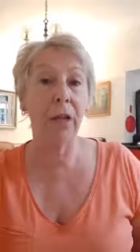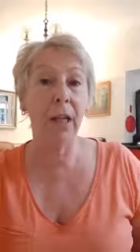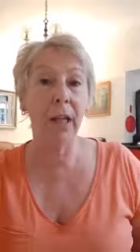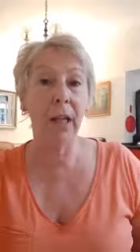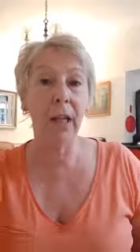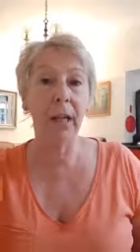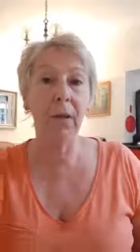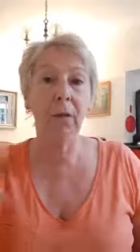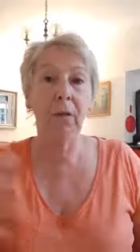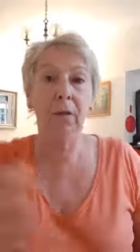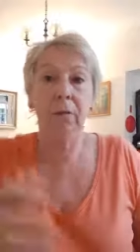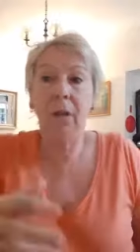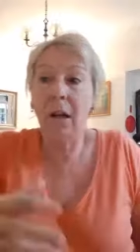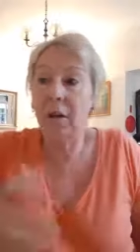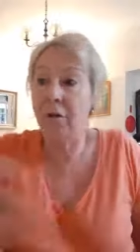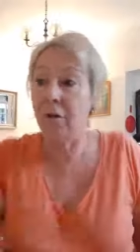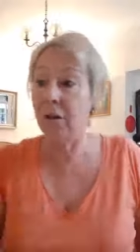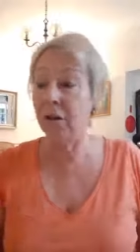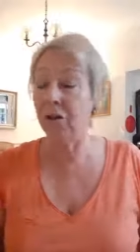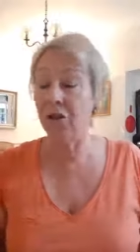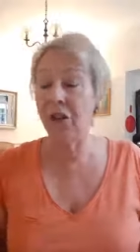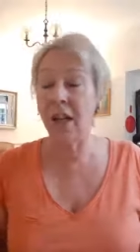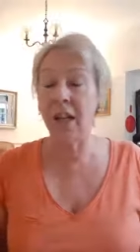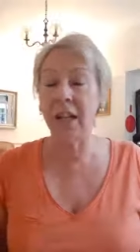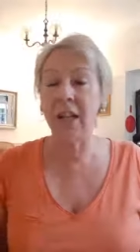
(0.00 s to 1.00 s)
to heal. It
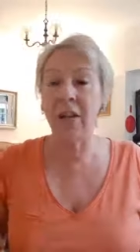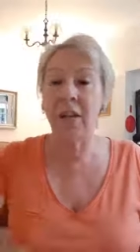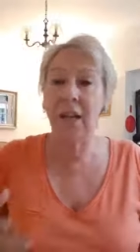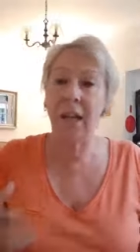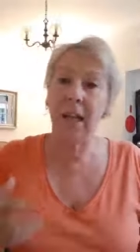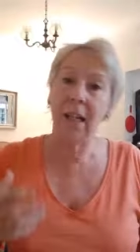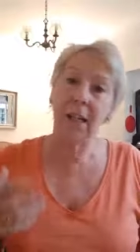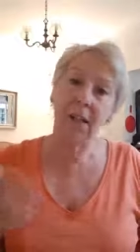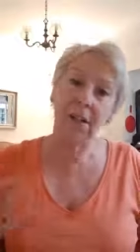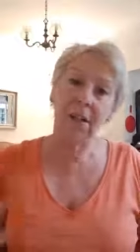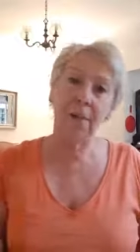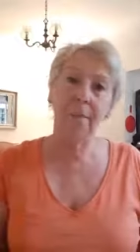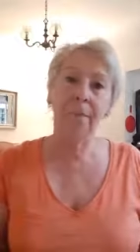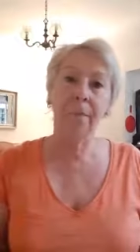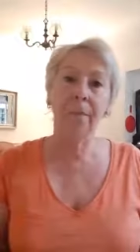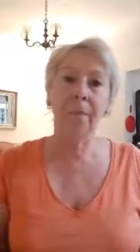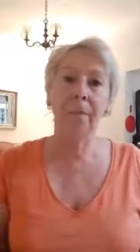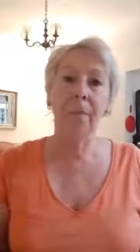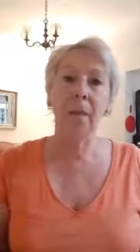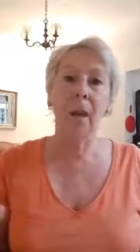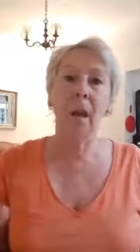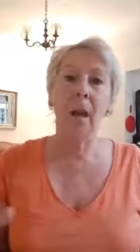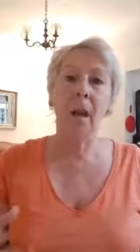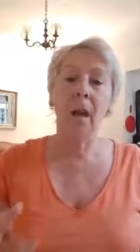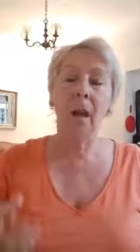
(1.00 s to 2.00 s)
regenerates.
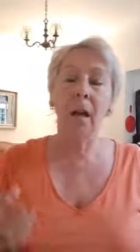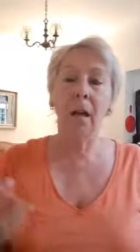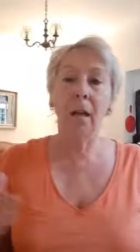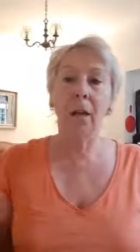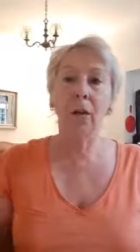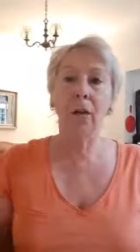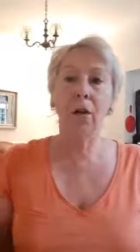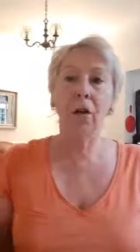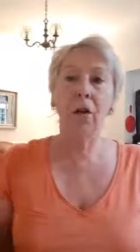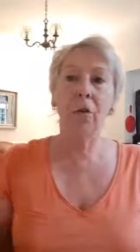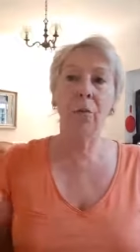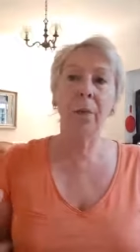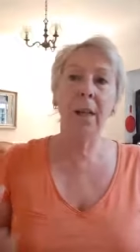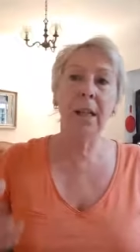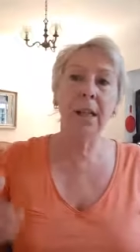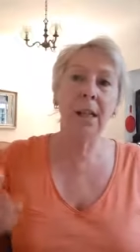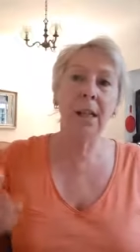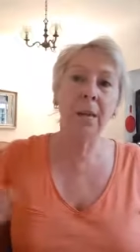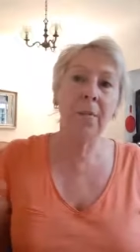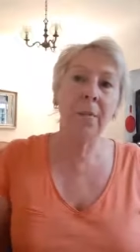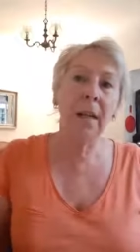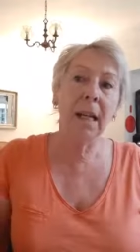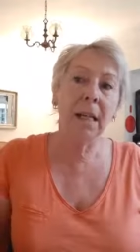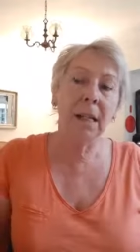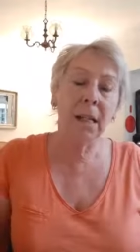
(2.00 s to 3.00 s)
In a lot of ways,
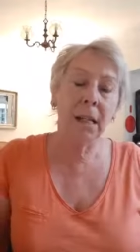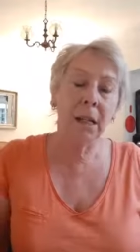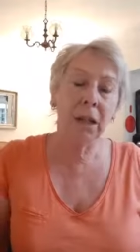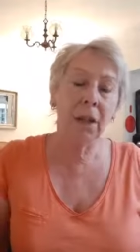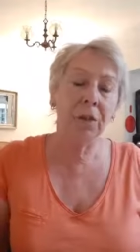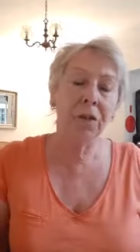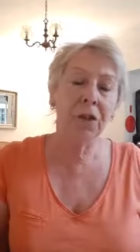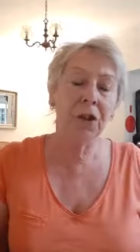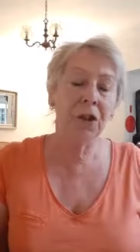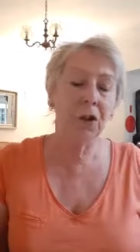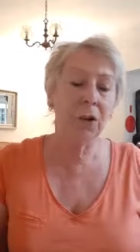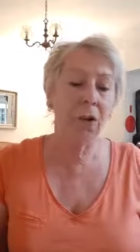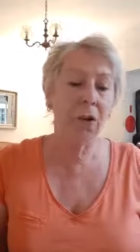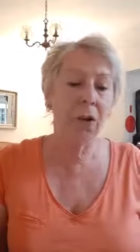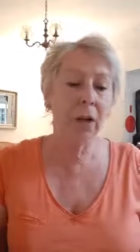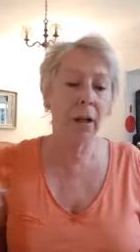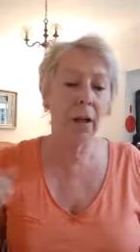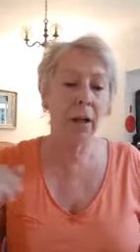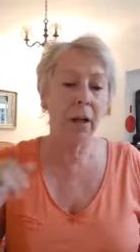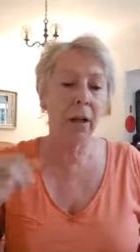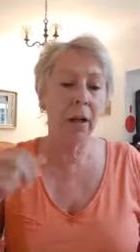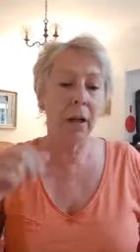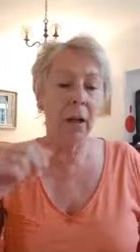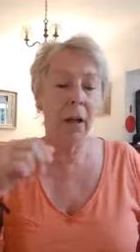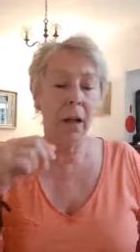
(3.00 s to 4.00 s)
it makes itself
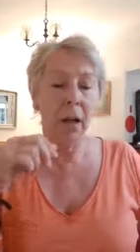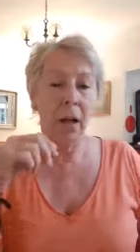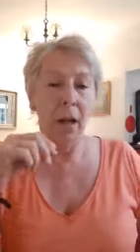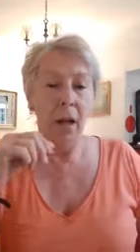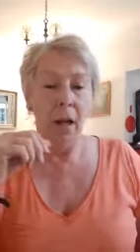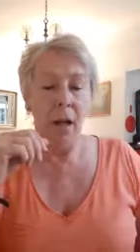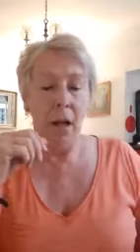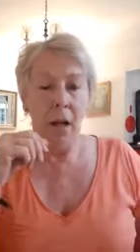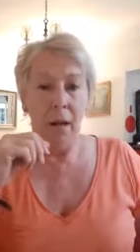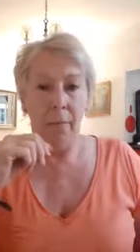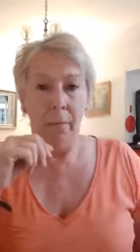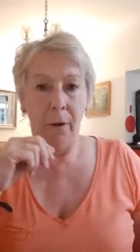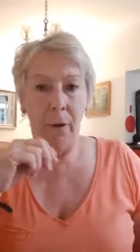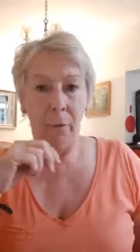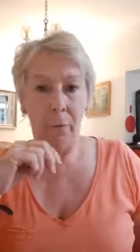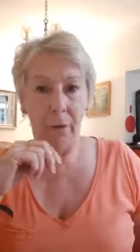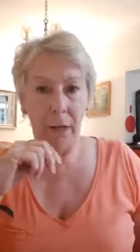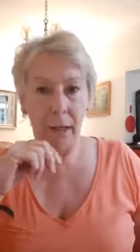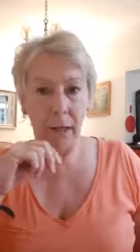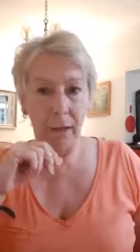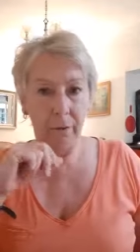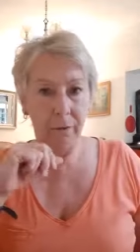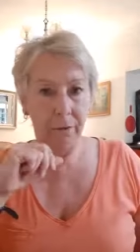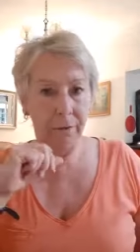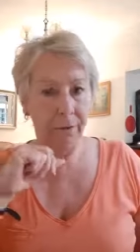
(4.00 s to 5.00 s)
stronger. But we
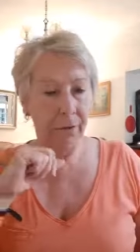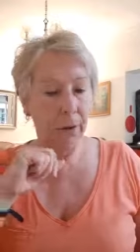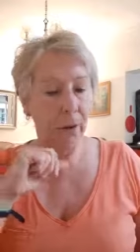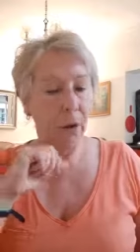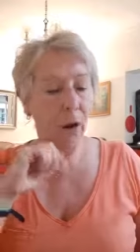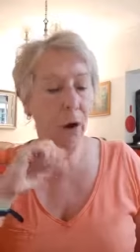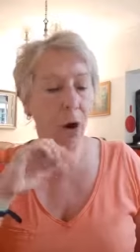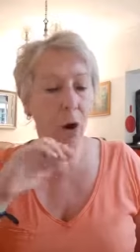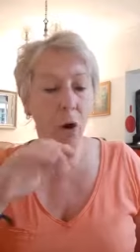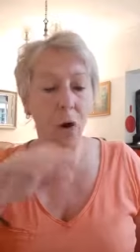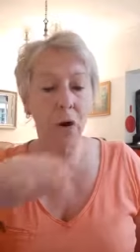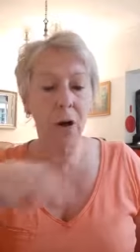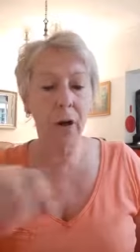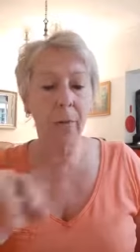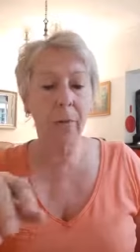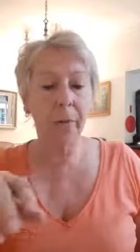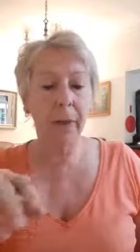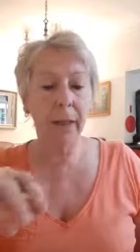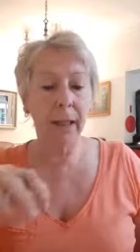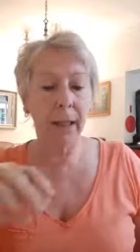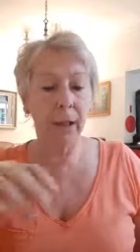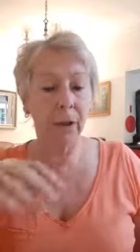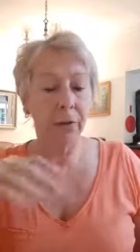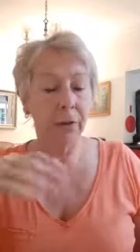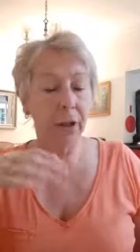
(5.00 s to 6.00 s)
can feel
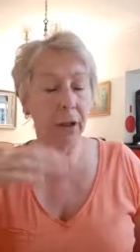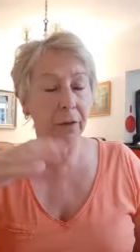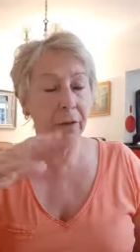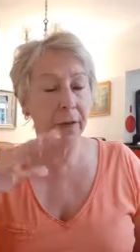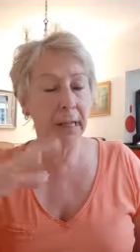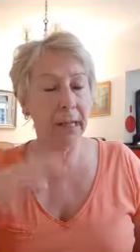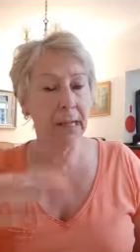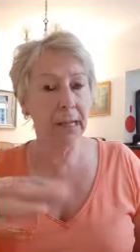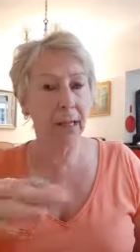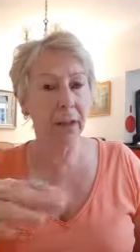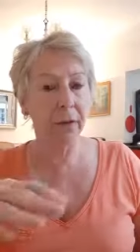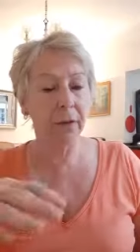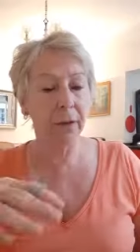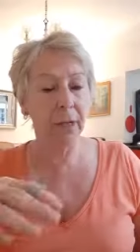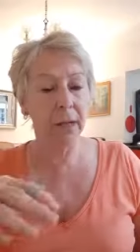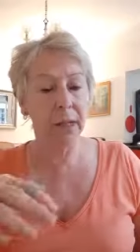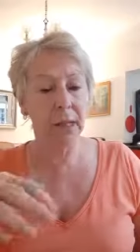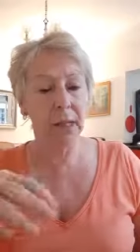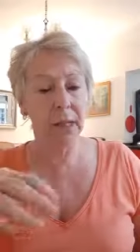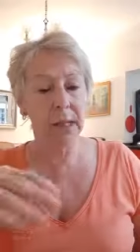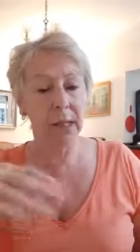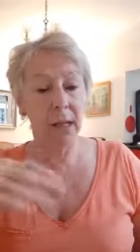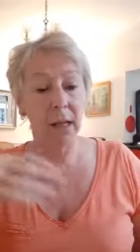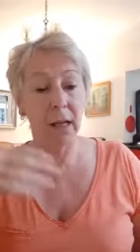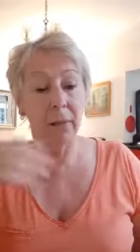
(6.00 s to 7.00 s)
horribly ill. Now, these
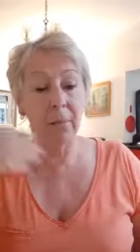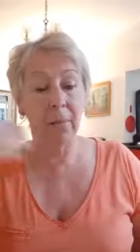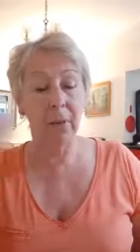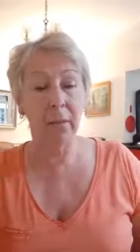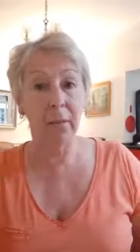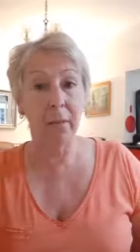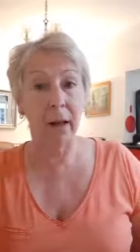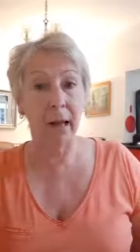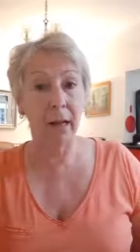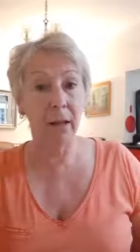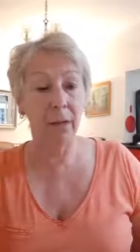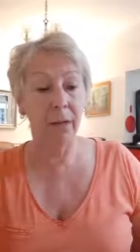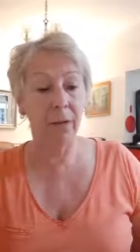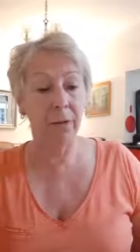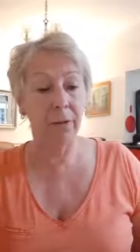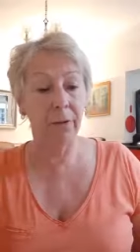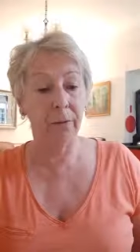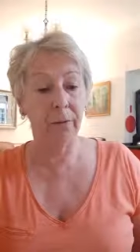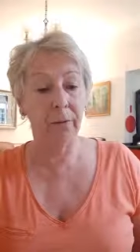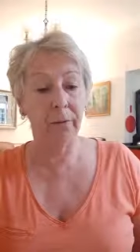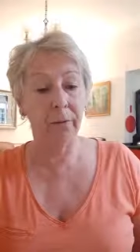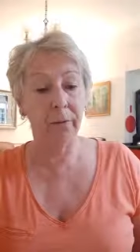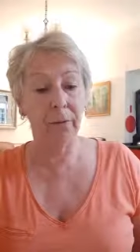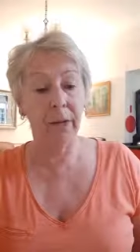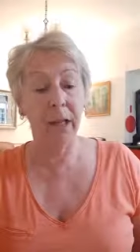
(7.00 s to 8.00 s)
illnesses can be mild,
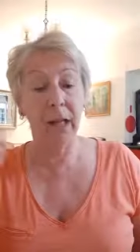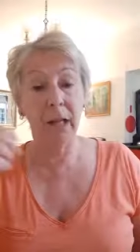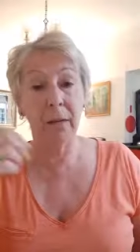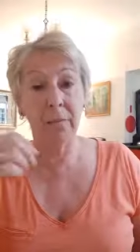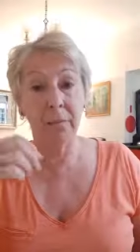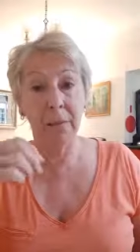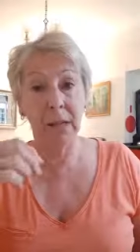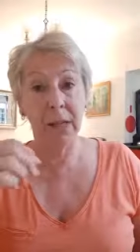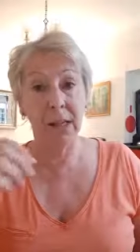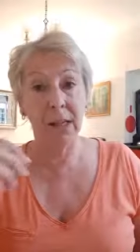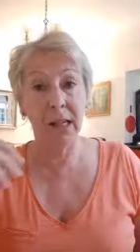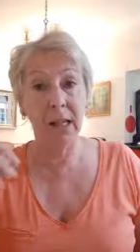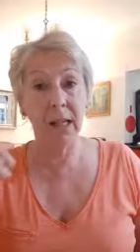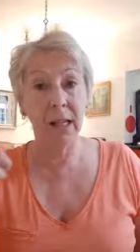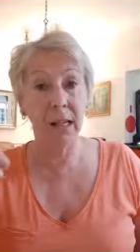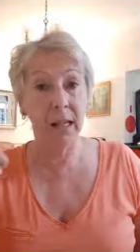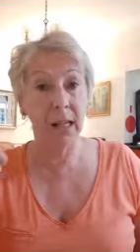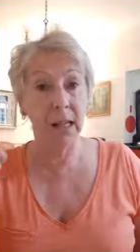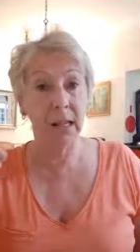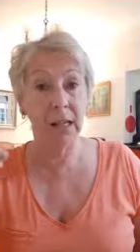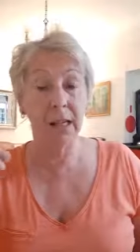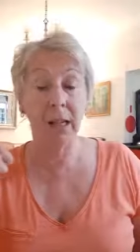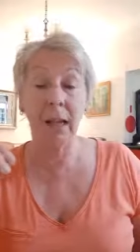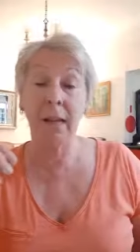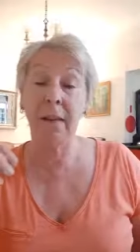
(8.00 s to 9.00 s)
they can be
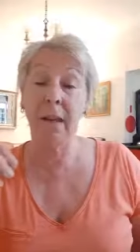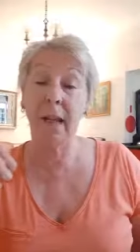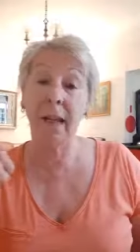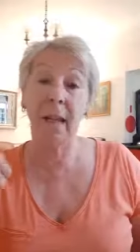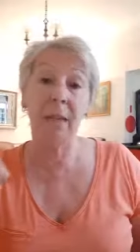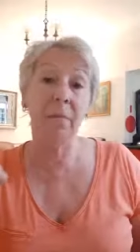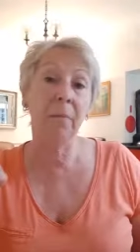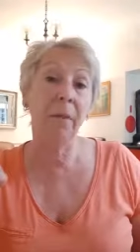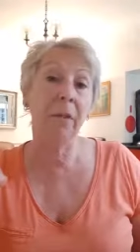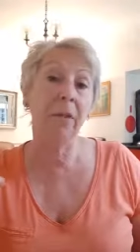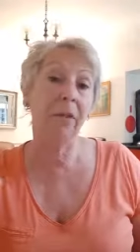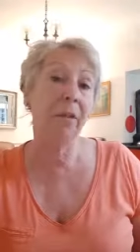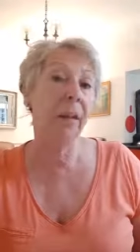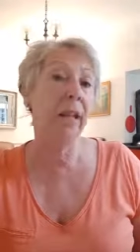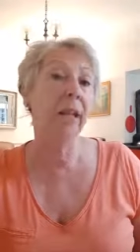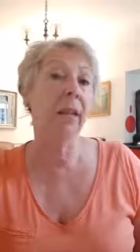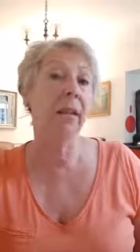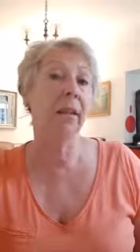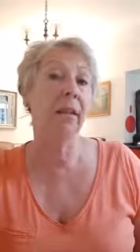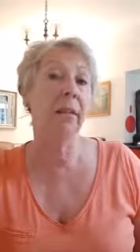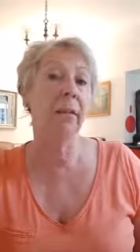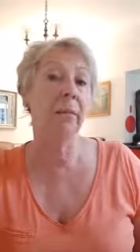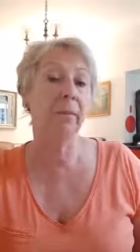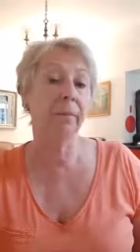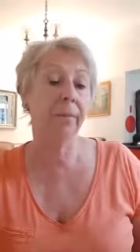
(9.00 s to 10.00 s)
serious, and they can be
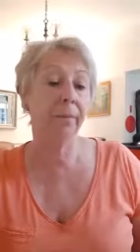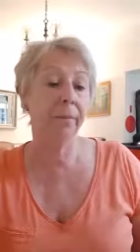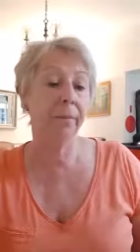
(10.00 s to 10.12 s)
fatal.